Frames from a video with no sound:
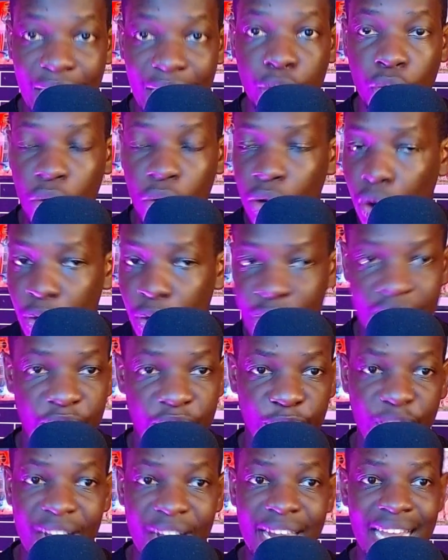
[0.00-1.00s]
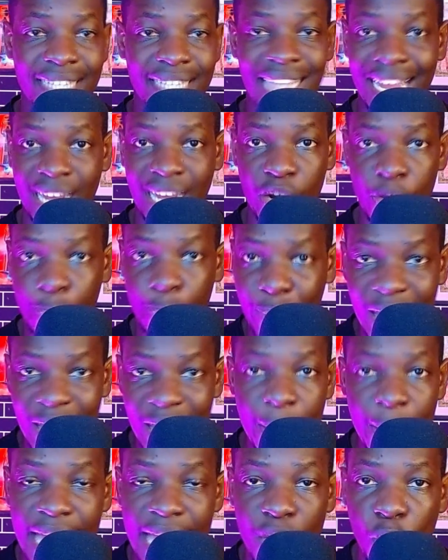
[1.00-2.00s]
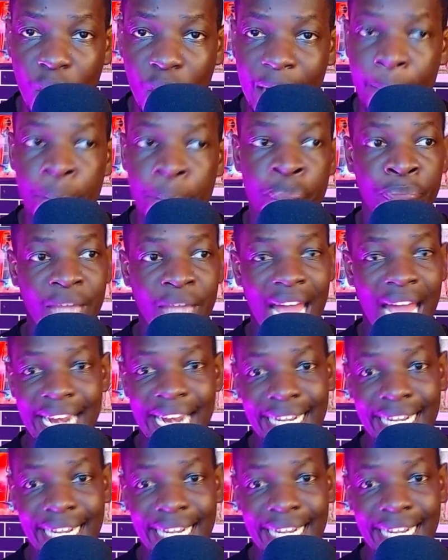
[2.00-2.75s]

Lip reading: goal on the defenders. I cannot blame anyone, and